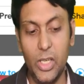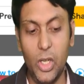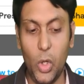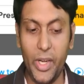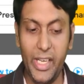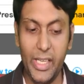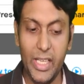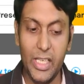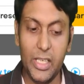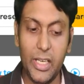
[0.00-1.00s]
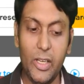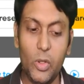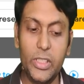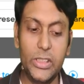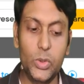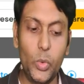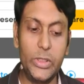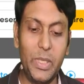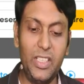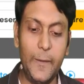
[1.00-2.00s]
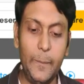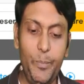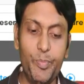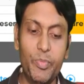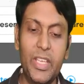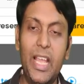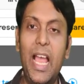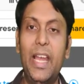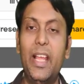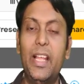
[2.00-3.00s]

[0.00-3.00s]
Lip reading: Alright, click on this quiz button, and in